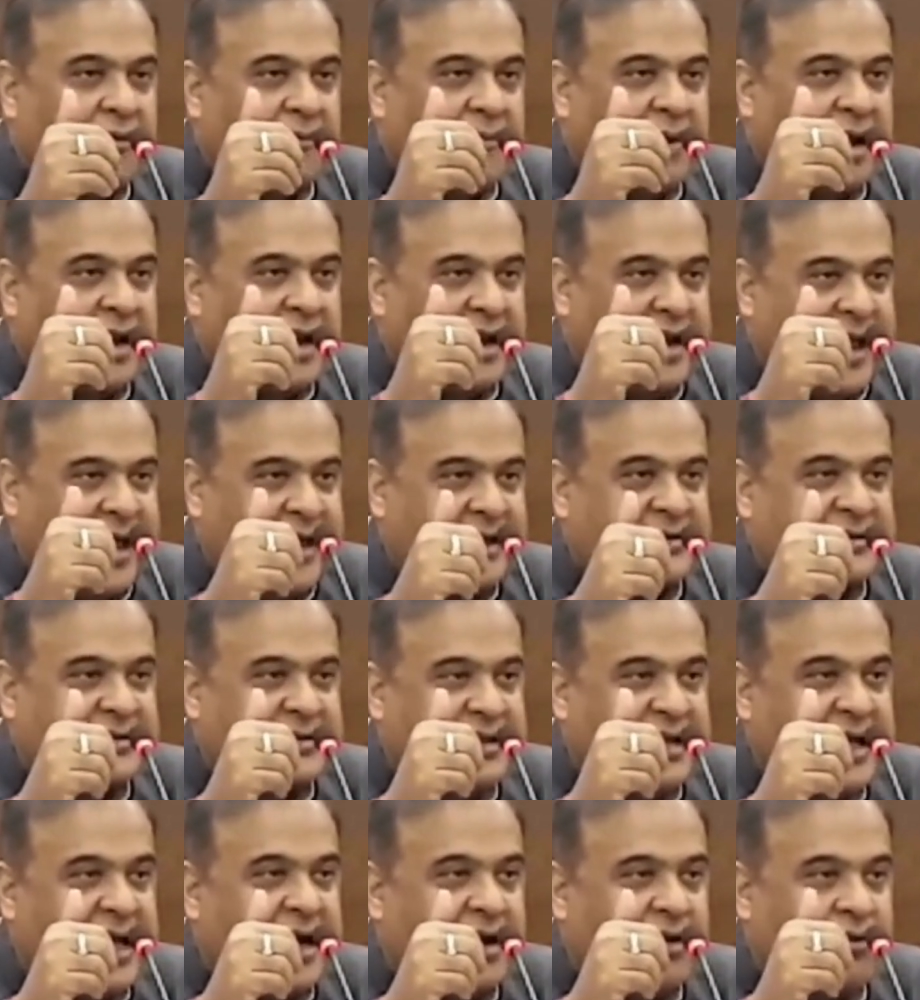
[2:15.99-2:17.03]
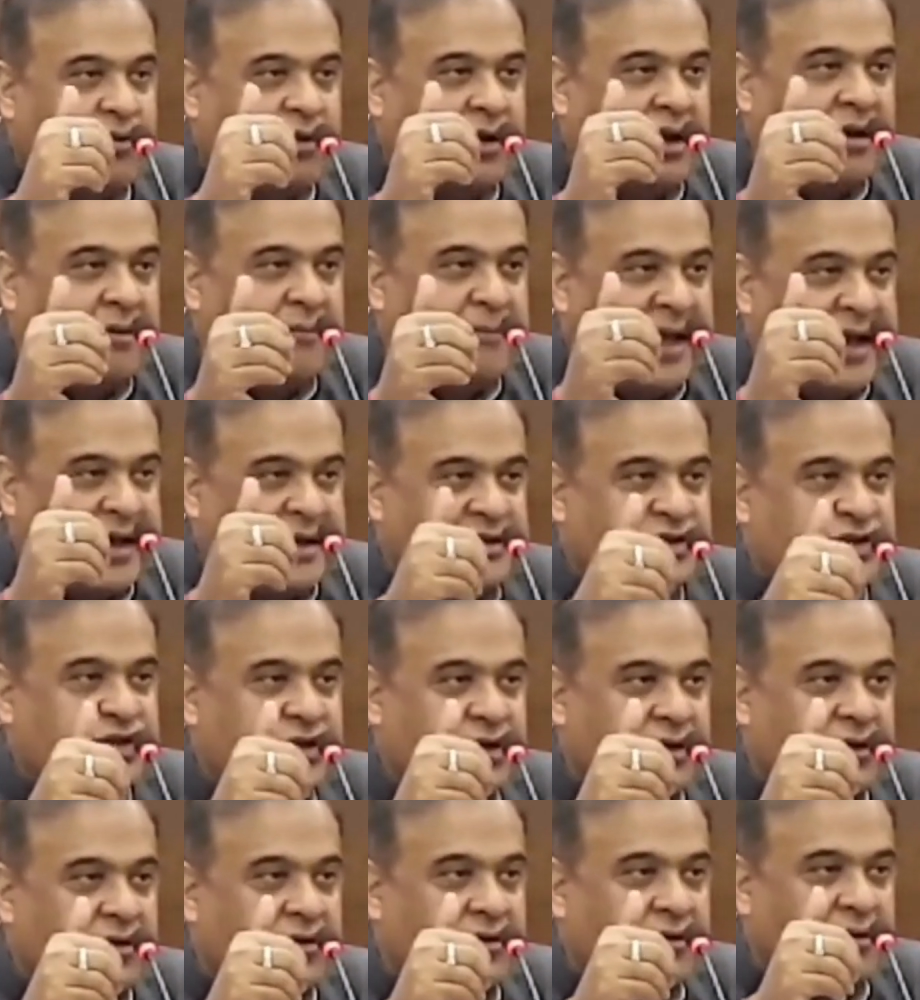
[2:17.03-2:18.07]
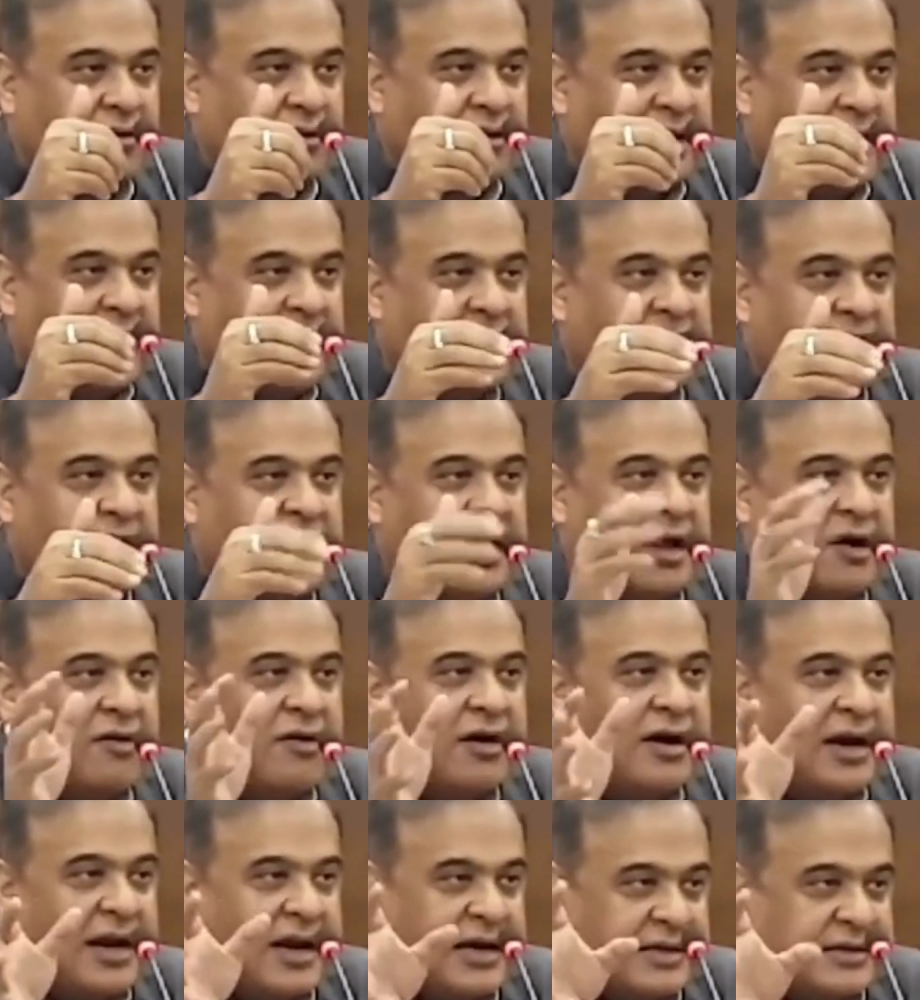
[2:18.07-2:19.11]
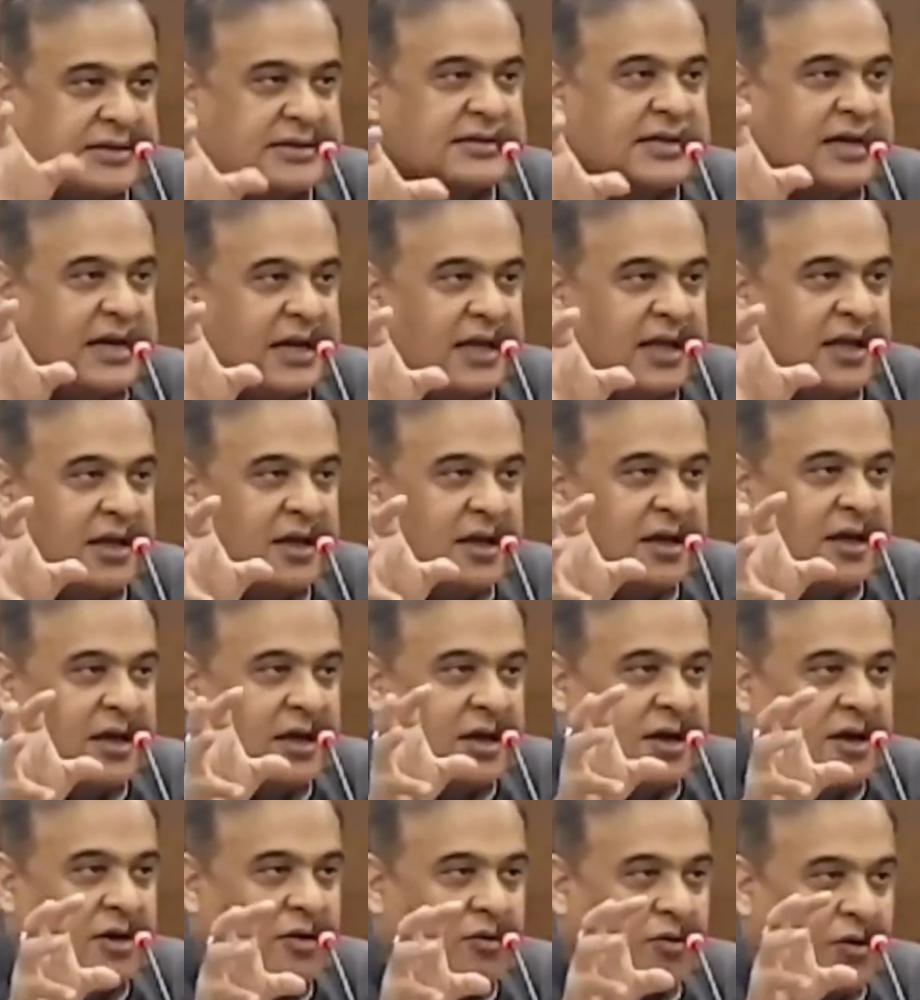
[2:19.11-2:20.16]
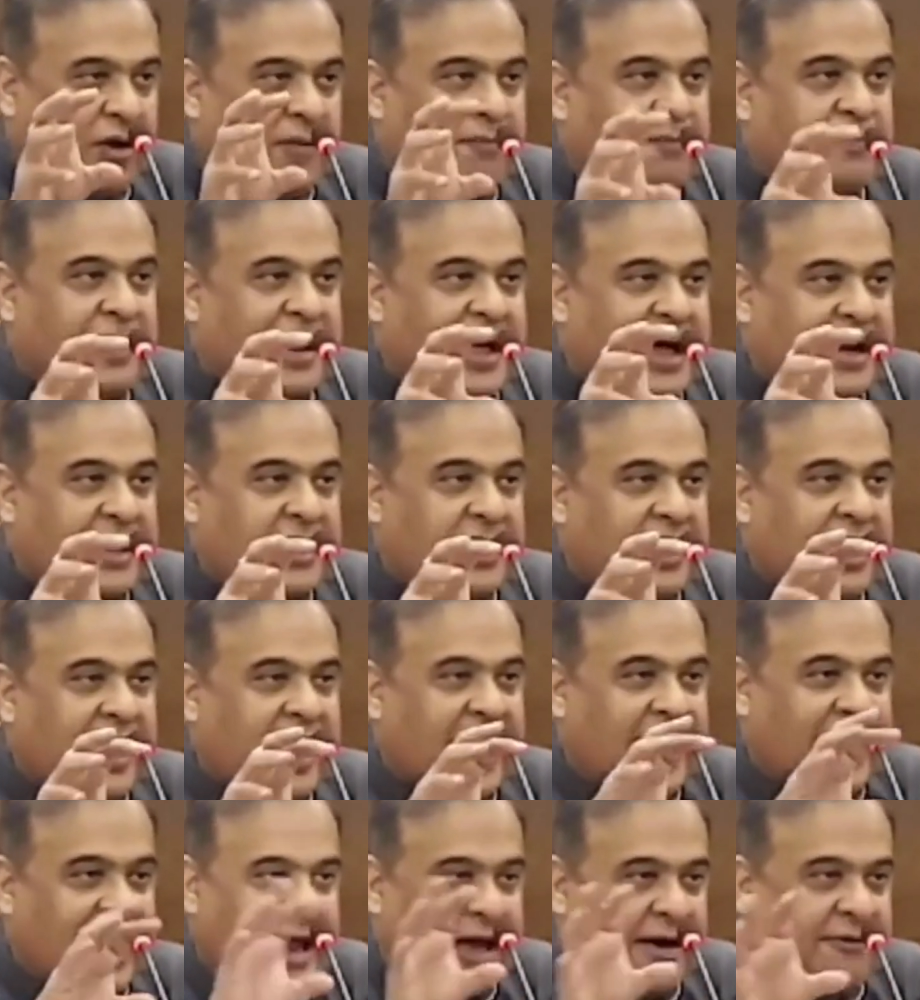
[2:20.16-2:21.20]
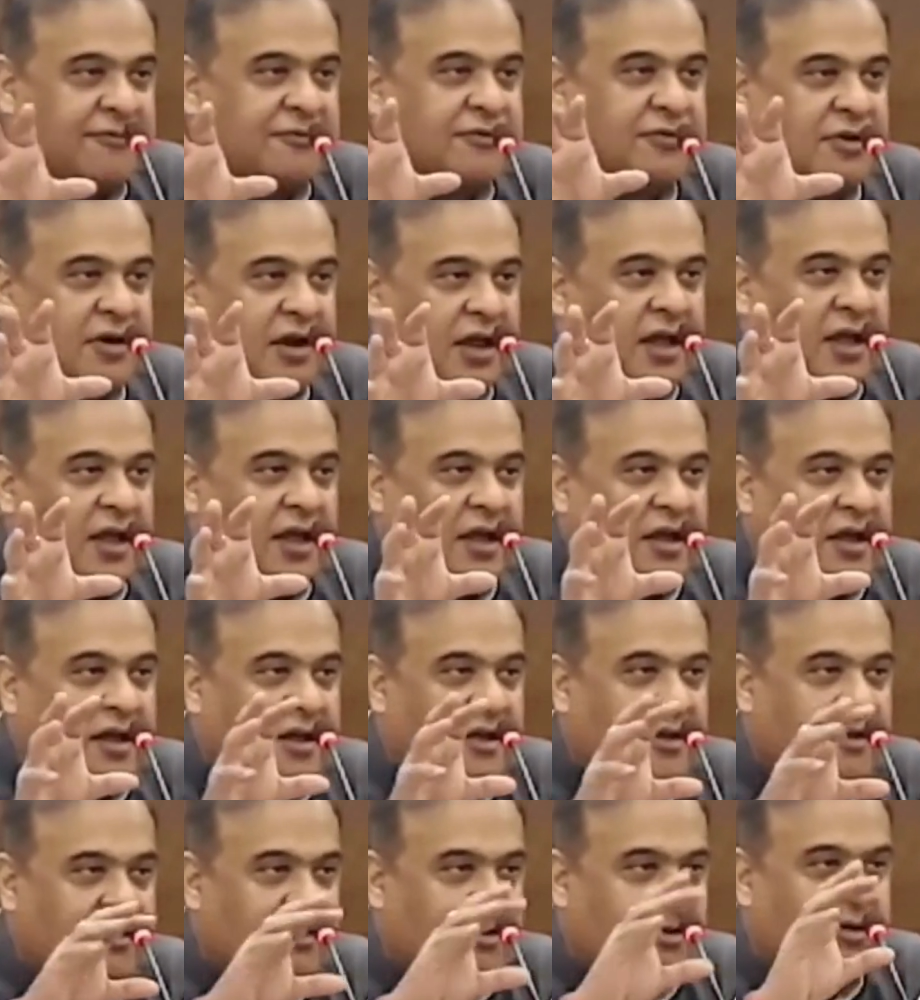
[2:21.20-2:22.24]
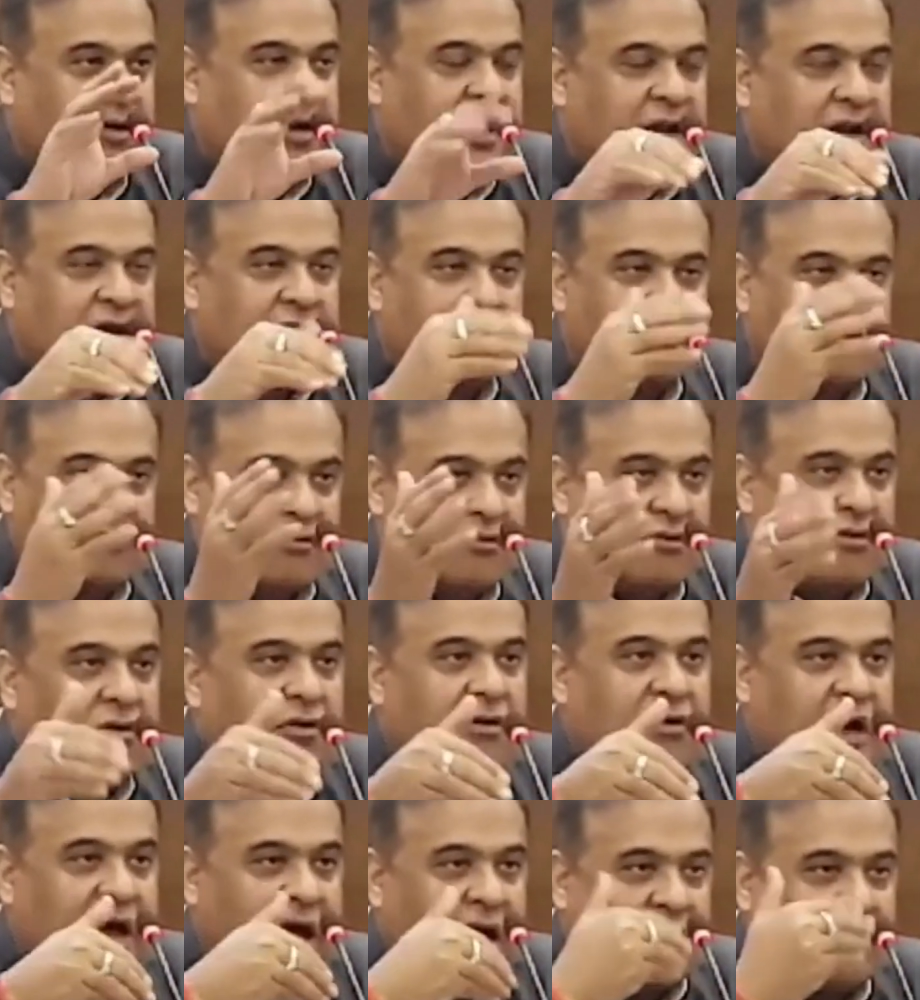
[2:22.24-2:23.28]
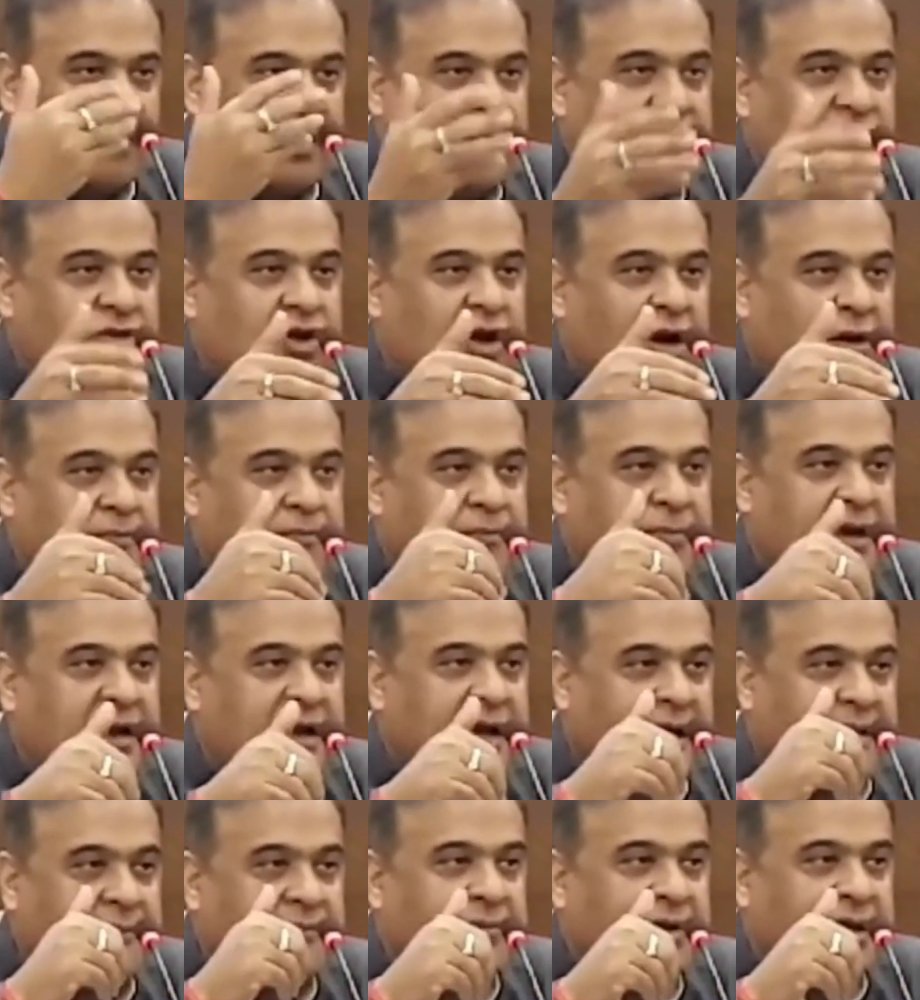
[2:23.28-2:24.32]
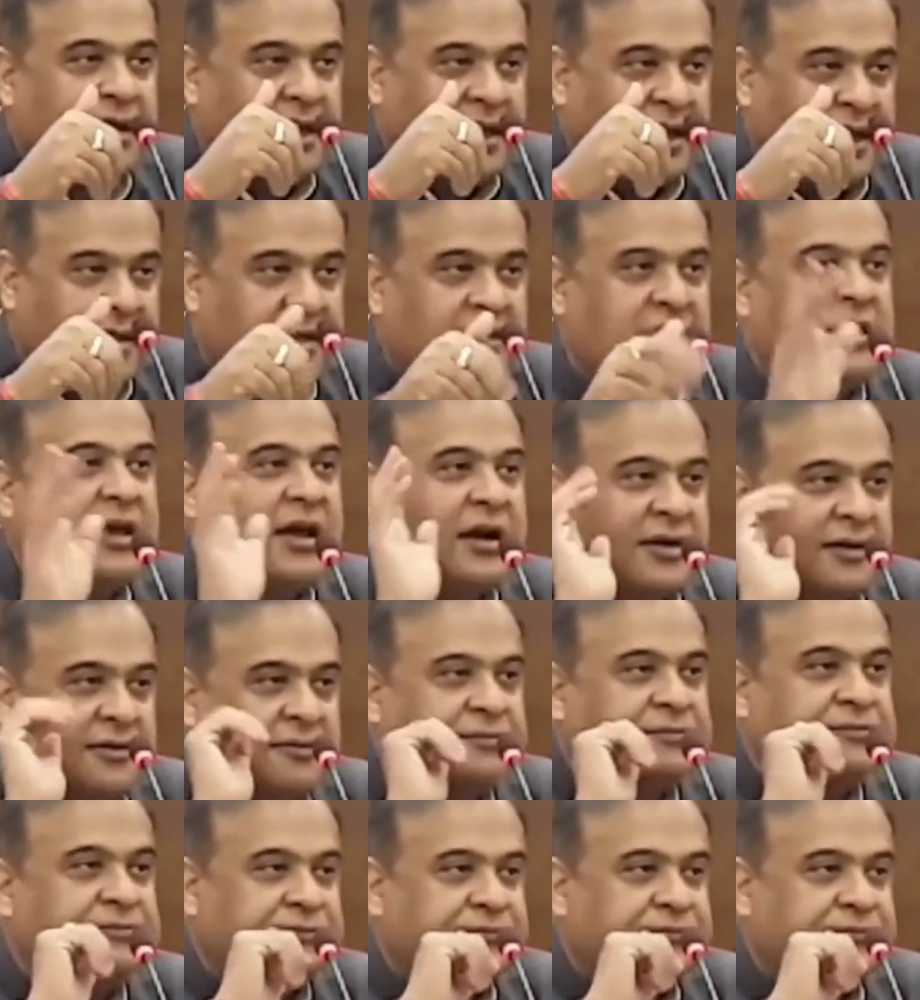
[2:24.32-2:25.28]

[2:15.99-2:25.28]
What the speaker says: But next year we'll make sure that in our nursery we plant enough tree so that our job become easier.